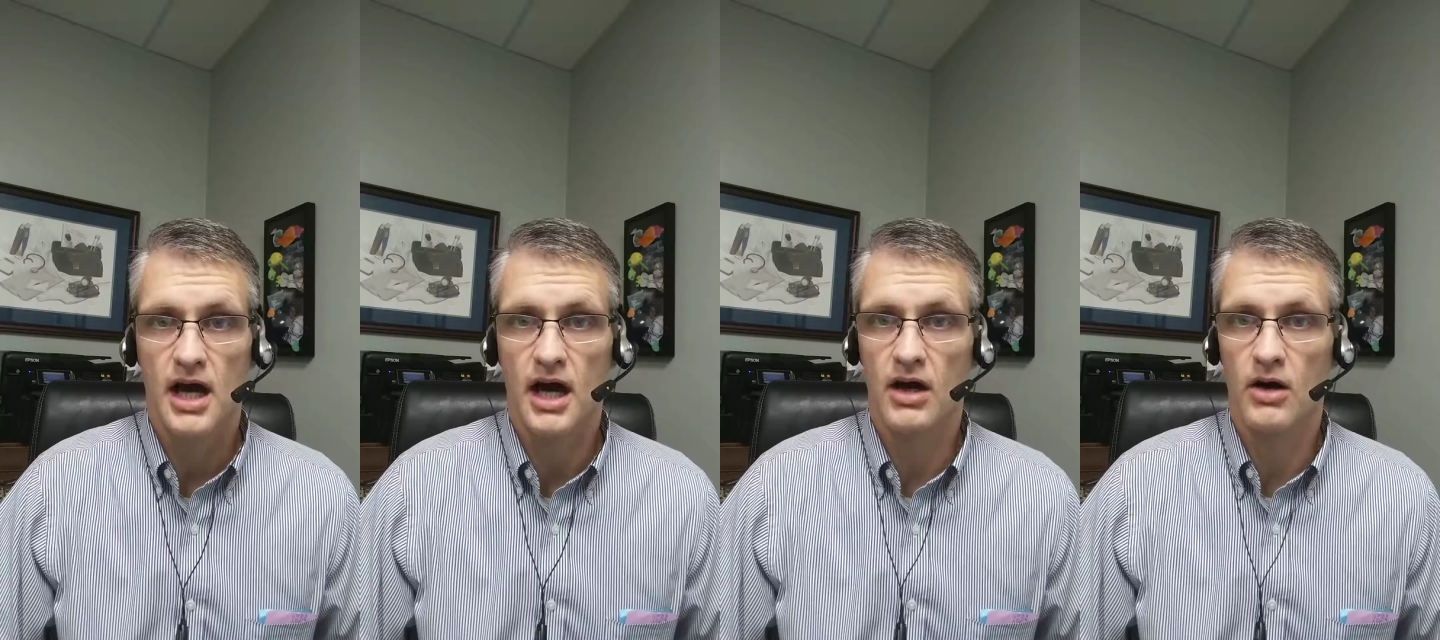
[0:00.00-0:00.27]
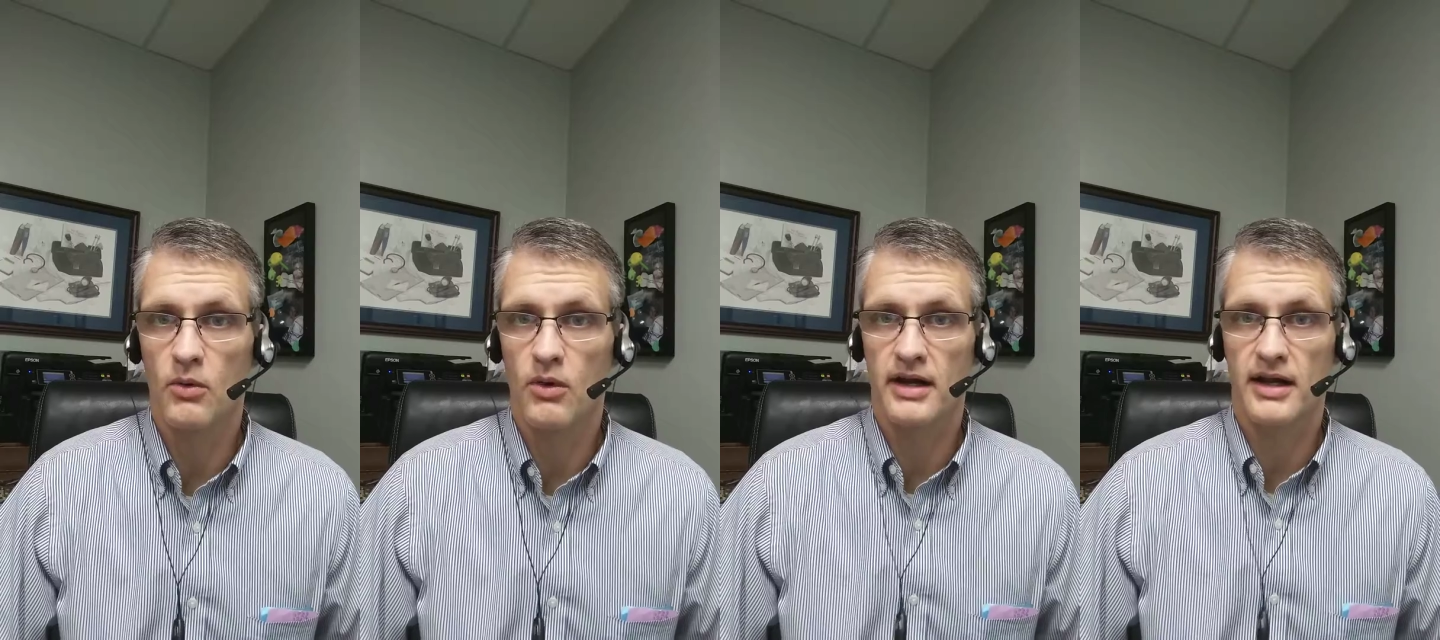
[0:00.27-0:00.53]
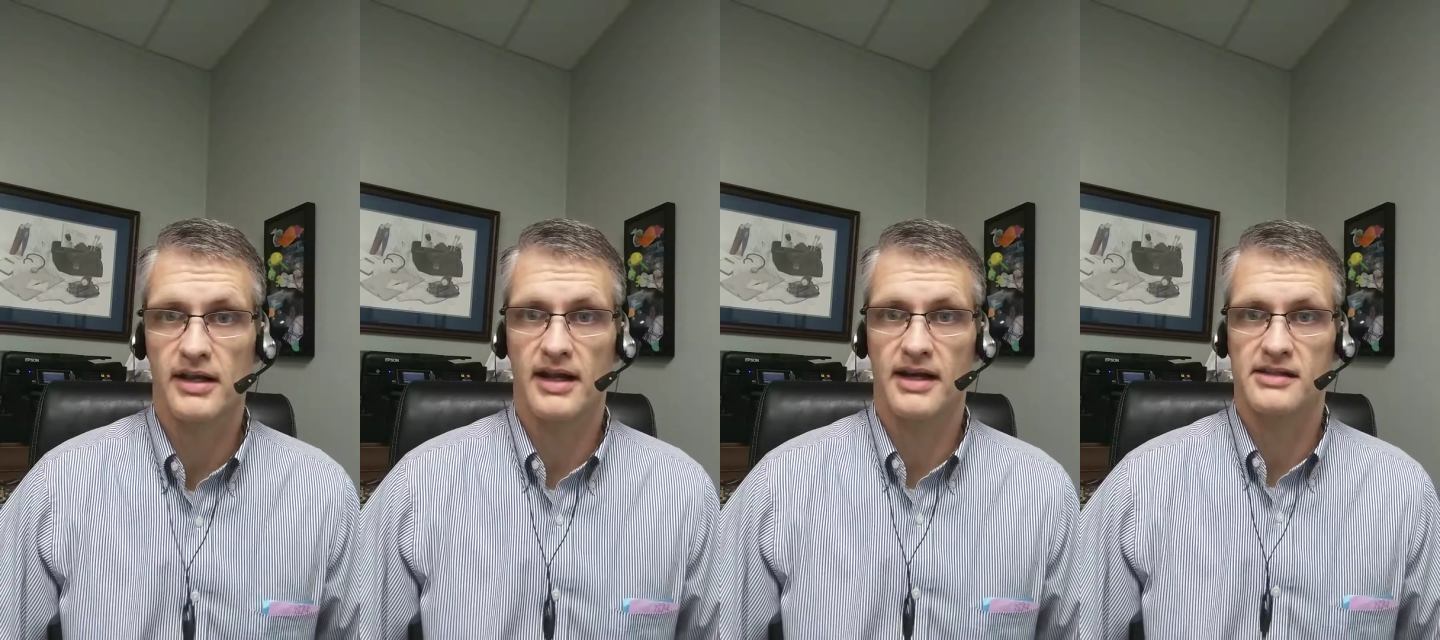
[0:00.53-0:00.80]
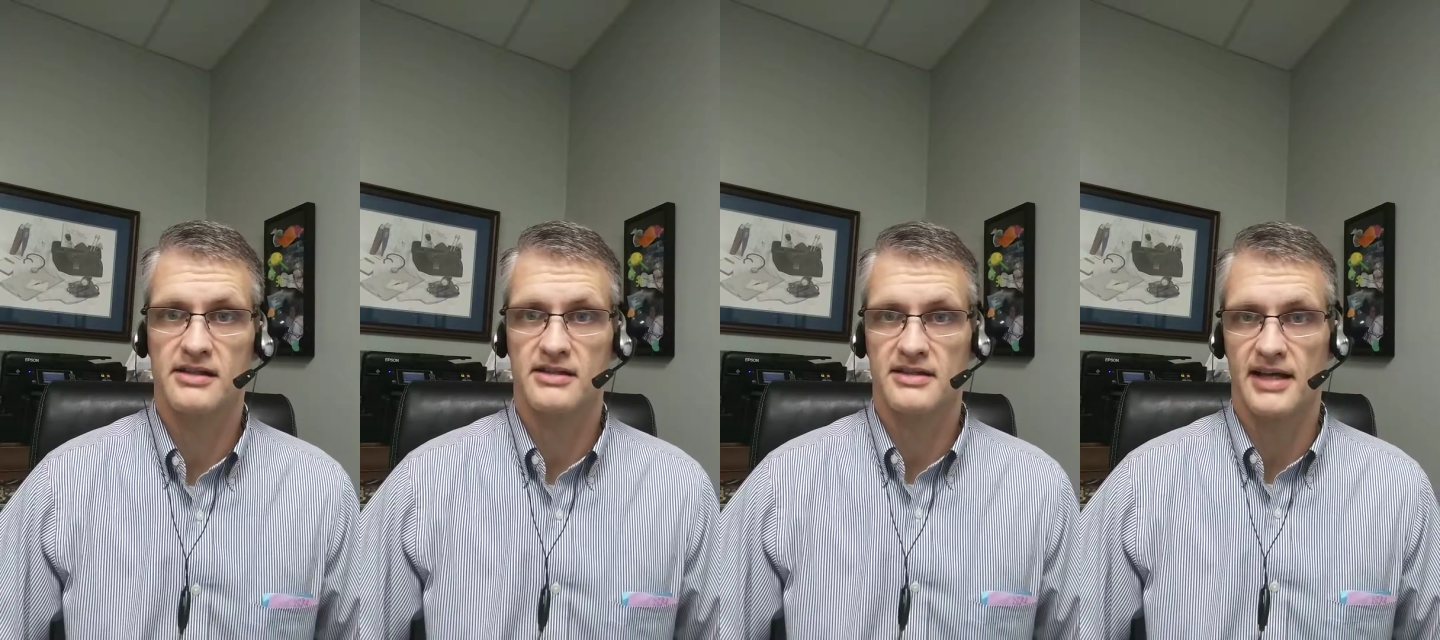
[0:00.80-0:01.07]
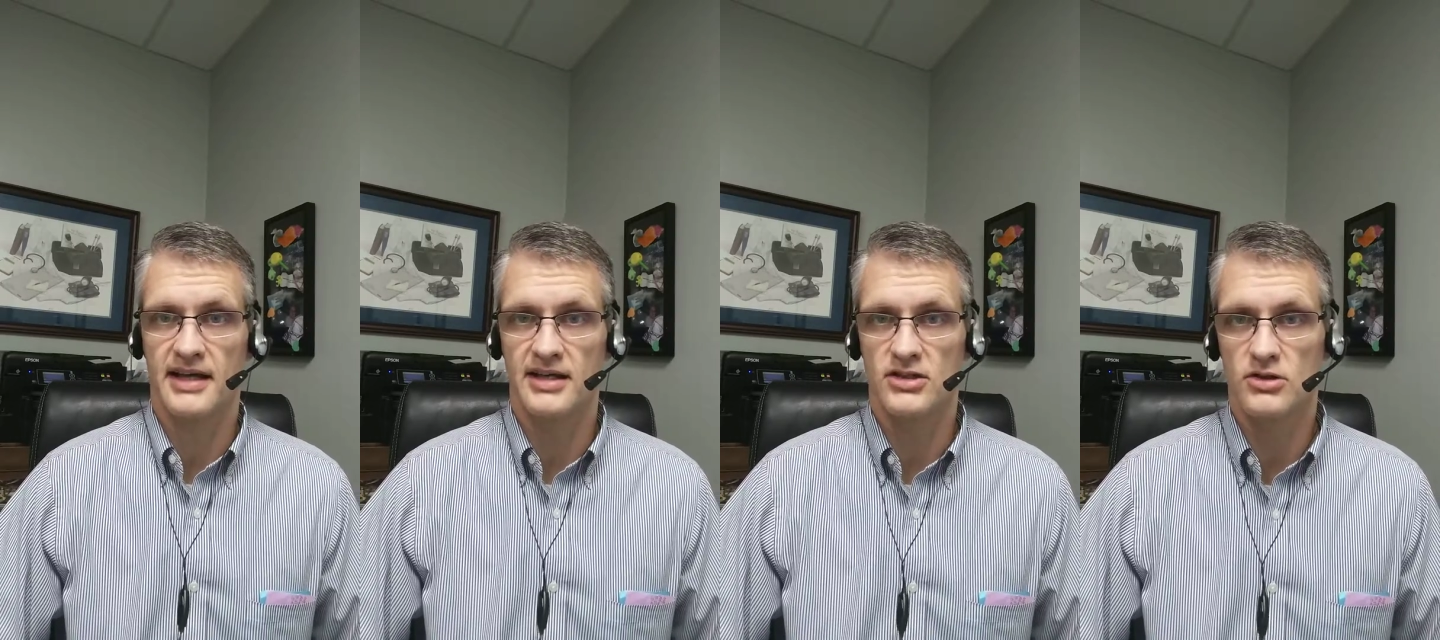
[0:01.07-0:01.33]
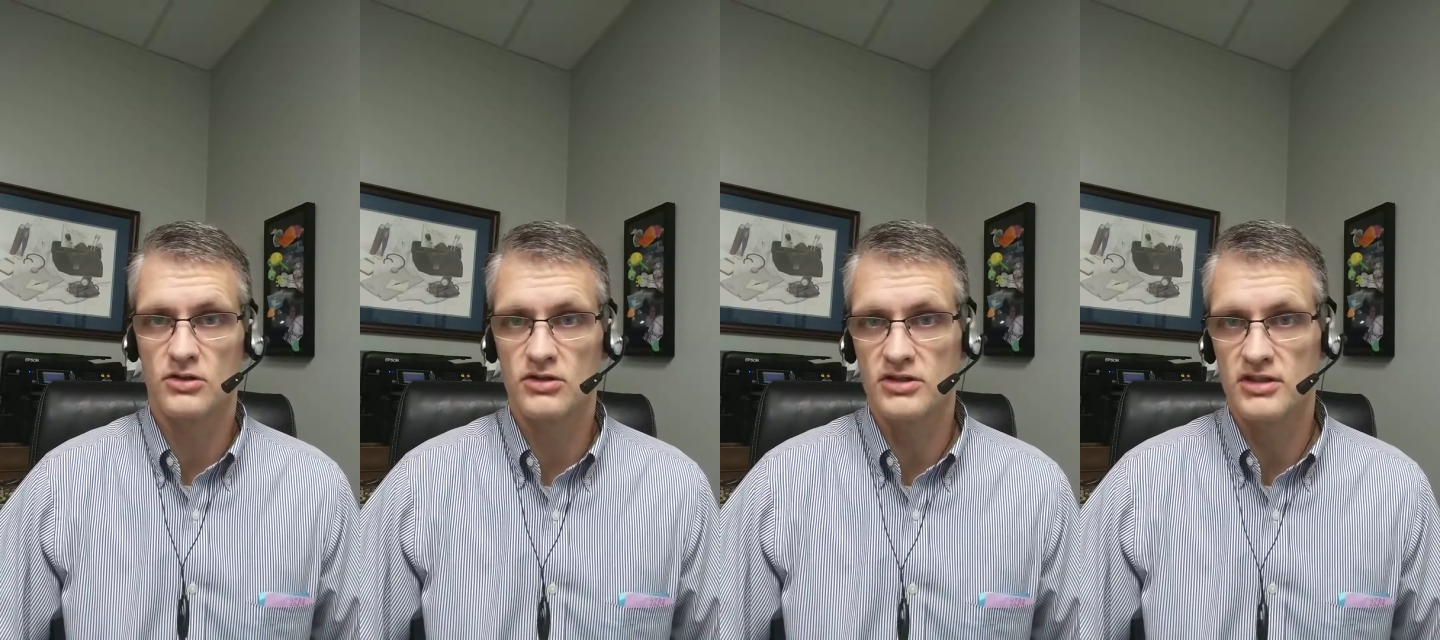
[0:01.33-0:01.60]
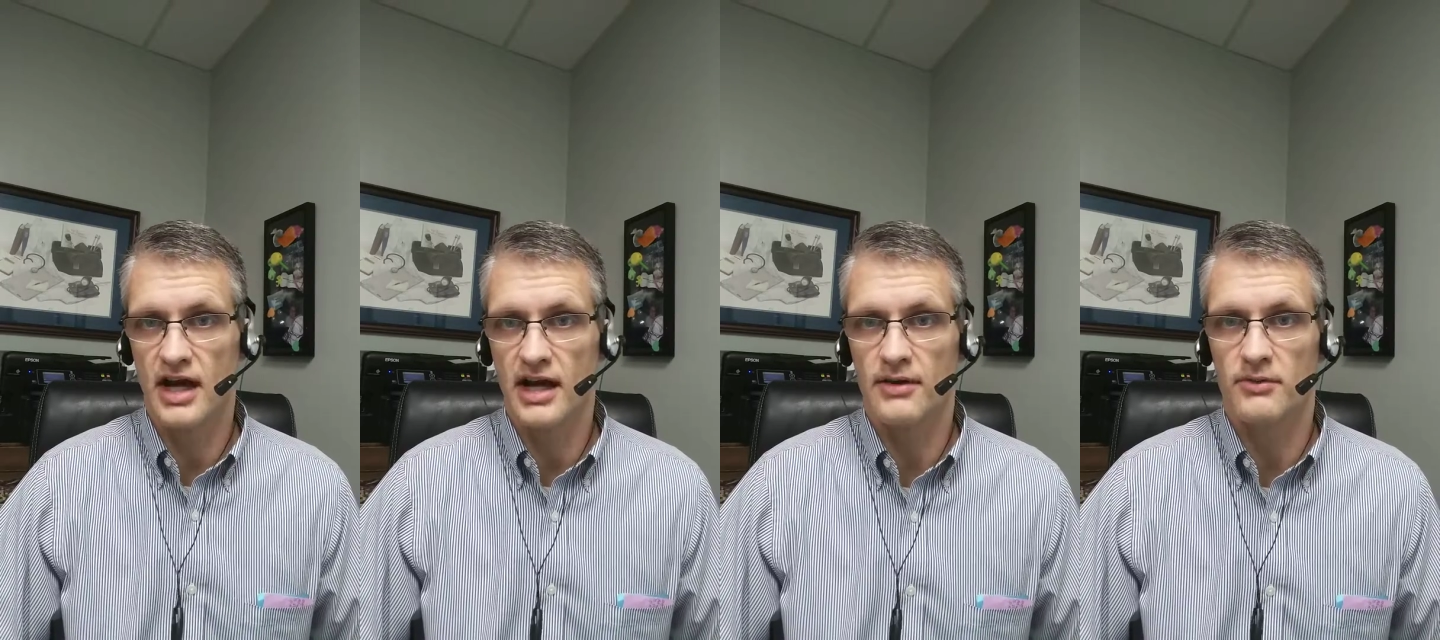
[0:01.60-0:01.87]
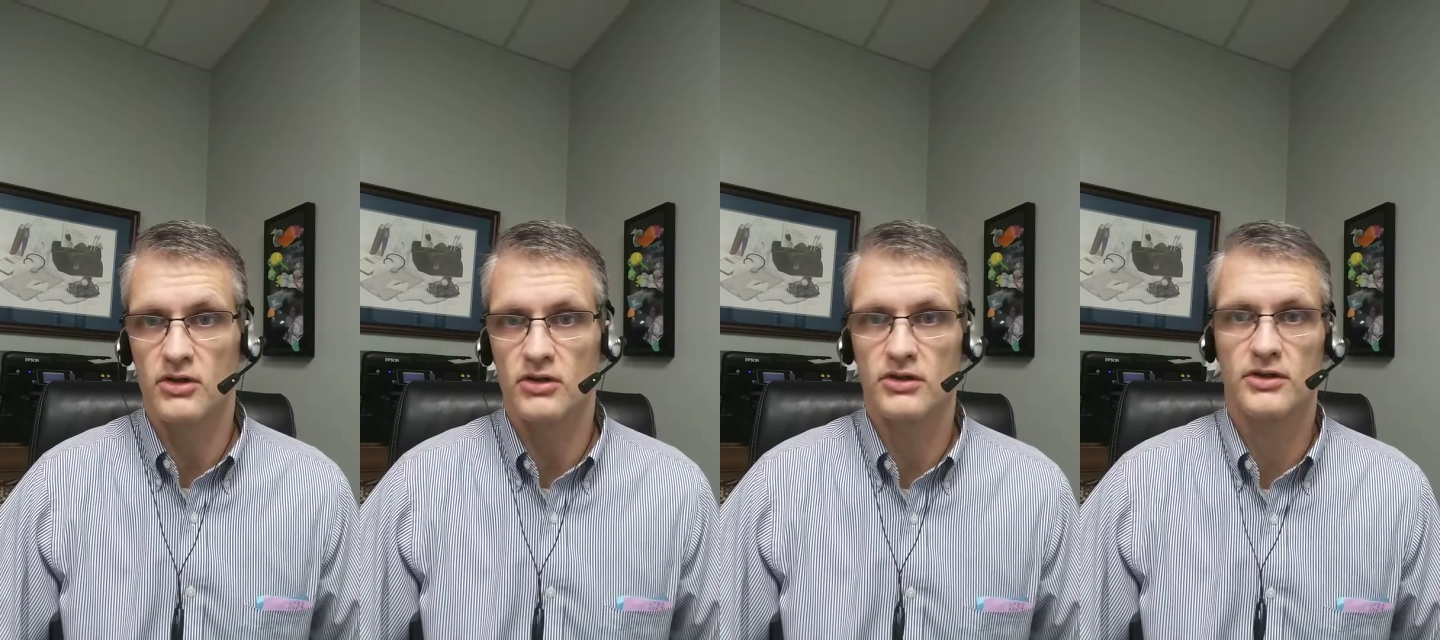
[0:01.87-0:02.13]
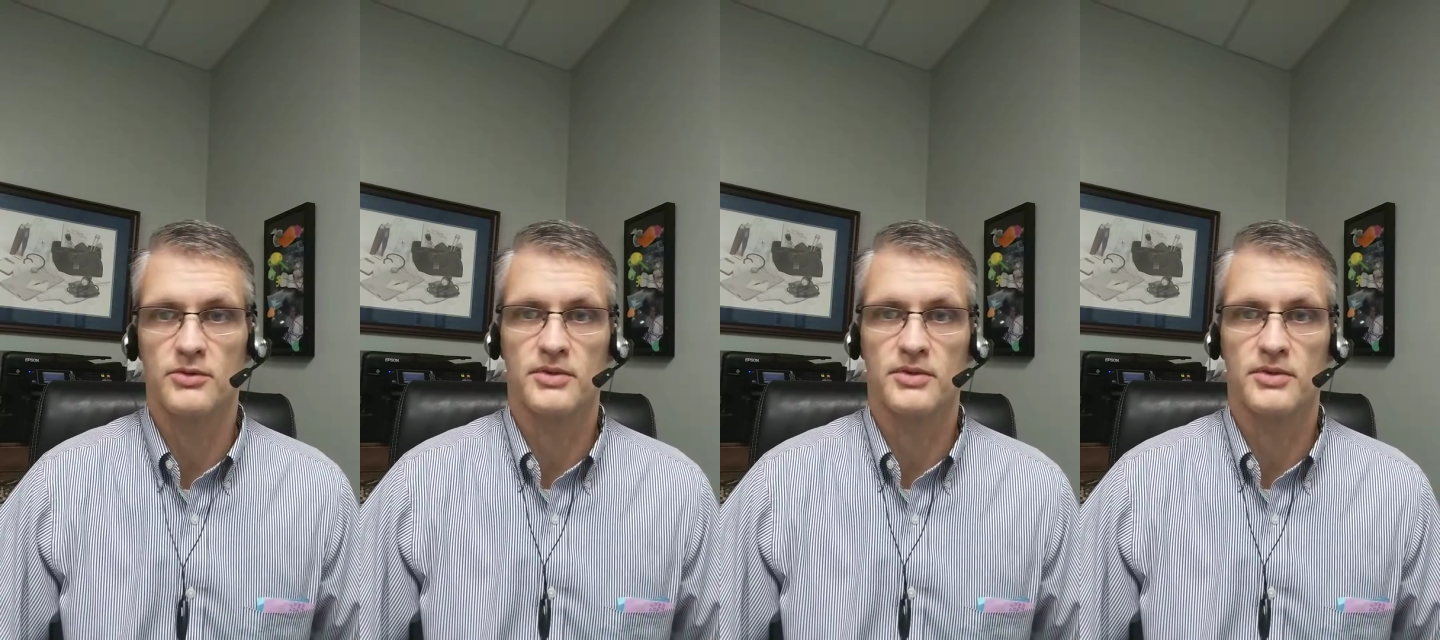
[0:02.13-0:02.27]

Uh, what I'd like to say is there's not real good